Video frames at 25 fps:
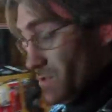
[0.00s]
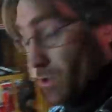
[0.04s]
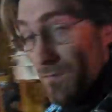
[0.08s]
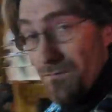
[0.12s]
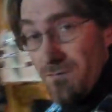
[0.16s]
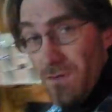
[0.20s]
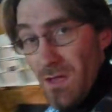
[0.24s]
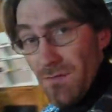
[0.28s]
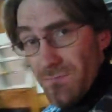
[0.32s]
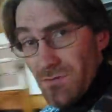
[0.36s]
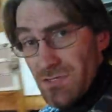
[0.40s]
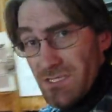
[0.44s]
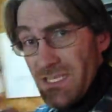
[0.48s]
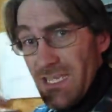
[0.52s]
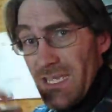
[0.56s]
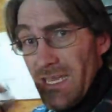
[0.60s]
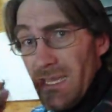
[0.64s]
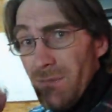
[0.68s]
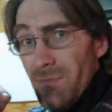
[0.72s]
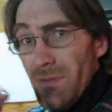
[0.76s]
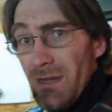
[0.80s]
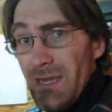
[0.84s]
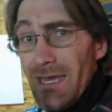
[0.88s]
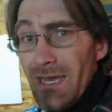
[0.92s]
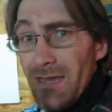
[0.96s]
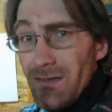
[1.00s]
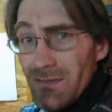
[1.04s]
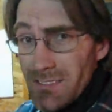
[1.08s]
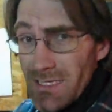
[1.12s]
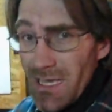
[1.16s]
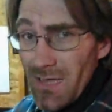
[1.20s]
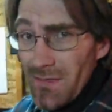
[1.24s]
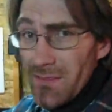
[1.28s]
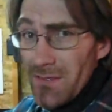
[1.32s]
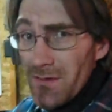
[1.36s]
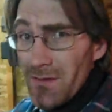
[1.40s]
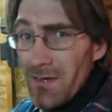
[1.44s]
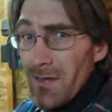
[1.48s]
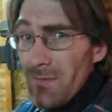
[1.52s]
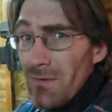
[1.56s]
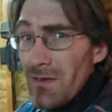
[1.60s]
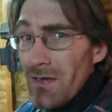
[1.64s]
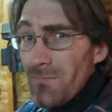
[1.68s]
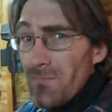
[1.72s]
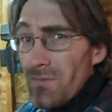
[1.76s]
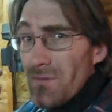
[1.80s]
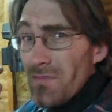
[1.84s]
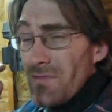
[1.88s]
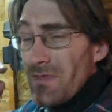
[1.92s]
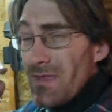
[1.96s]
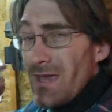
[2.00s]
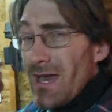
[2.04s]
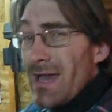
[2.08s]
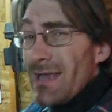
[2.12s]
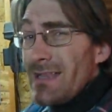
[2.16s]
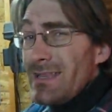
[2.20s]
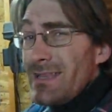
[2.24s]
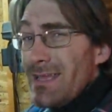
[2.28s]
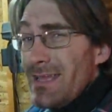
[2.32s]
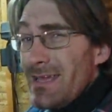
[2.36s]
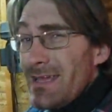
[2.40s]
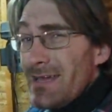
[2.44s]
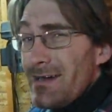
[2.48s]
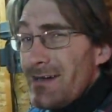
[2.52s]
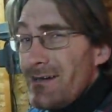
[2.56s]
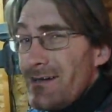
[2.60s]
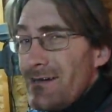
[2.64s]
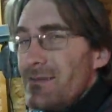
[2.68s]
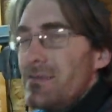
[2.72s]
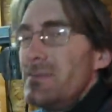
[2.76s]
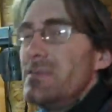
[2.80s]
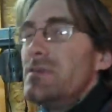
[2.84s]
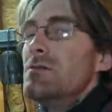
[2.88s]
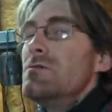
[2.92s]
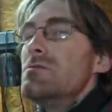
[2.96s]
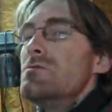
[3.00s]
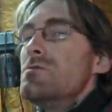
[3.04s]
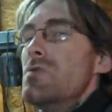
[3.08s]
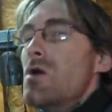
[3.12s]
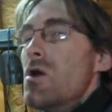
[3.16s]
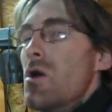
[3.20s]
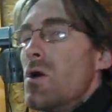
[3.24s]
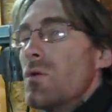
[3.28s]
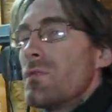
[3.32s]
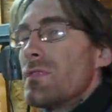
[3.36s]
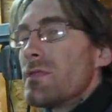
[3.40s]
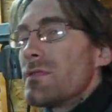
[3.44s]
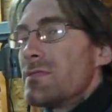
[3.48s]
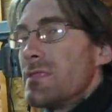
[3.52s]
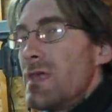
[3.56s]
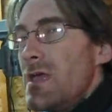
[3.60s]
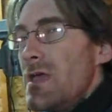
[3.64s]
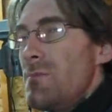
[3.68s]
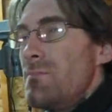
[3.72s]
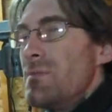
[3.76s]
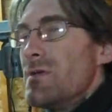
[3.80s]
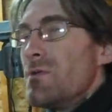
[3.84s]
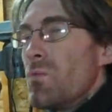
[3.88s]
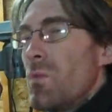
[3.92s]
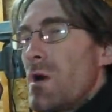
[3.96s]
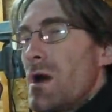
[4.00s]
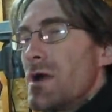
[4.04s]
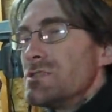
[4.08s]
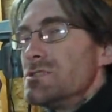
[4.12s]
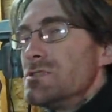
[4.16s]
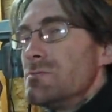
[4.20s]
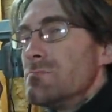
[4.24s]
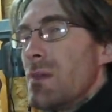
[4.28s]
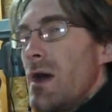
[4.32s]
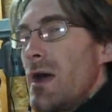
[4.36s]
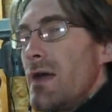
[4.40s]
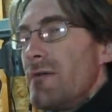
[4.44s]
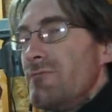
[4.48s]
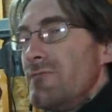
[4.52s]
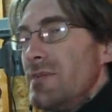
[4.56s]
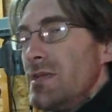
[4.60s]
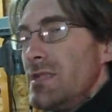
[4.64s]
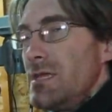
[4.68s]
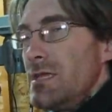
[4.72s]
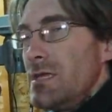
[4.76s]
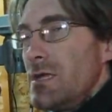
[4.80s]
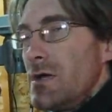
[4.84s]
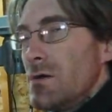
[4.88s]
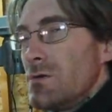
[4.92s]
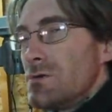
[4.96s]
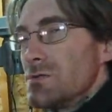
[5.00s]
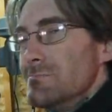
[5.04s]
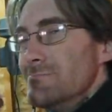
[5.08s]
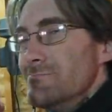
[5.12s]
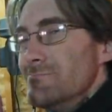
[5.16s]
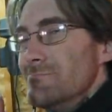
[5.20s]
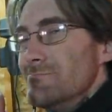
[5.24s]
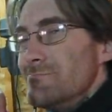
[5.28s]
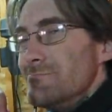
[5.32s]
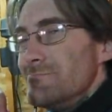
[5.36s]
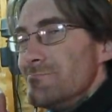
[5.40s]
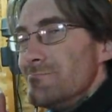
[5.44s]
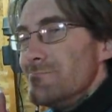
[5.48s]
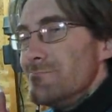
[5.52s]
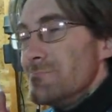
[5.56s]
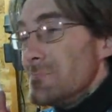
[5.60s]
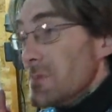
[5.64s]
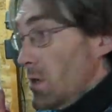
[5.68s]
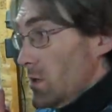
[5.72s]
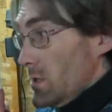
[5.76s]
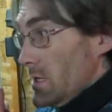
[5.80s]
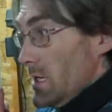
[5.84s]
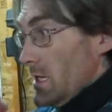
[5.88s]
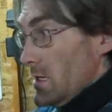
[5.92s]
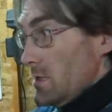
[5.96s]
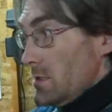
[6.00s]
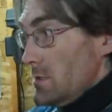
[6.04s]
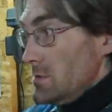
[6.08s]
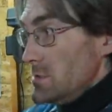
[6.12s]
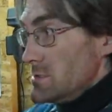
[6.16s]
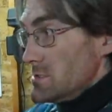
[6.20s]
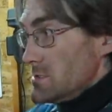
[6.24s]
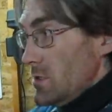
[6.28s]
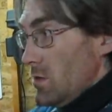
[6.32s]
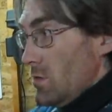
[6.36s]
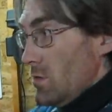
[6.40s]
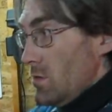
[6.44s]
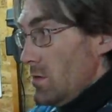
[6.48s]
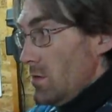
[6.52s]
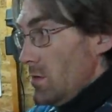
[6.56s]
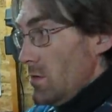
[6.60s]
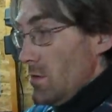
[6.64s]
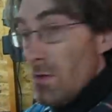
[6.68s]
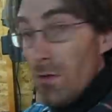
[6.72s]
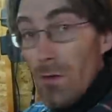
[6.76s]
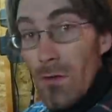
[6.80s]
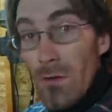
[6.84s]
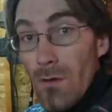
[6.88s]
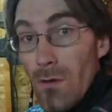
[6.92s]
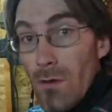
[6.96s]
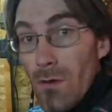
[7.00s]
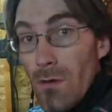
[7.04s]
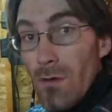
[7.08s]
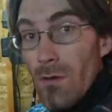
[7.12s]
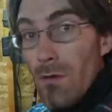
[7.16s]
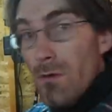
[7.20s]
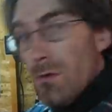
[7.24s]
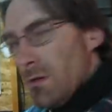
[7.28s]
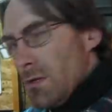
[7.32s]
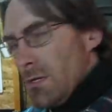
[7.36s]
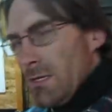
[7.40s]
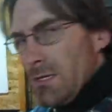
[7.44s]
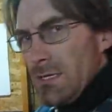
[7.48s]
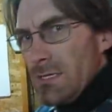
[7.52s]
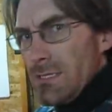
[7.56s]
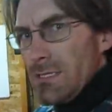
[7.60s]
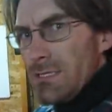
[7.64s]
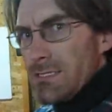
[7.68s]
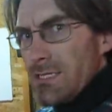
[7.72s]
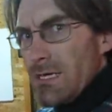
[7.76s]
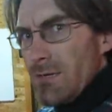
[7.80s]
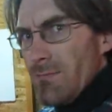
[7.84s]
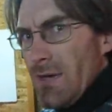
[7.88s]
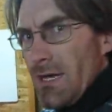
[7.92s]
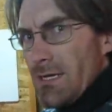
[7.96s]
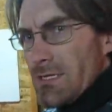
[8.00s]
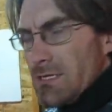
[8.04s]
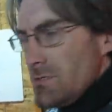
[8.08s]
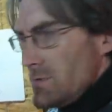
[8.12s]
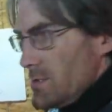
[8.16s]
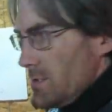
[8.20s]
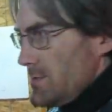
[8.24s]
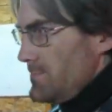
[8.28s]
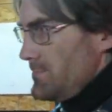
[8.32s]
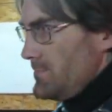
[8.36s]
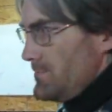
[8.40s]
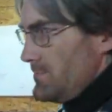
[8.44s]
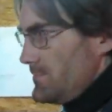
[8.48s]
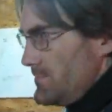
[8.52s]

so if you ever see anybody else out there coming up with the idea, you know that they've been watching my videos. Hmm, hmm. okay, so let's get back to it.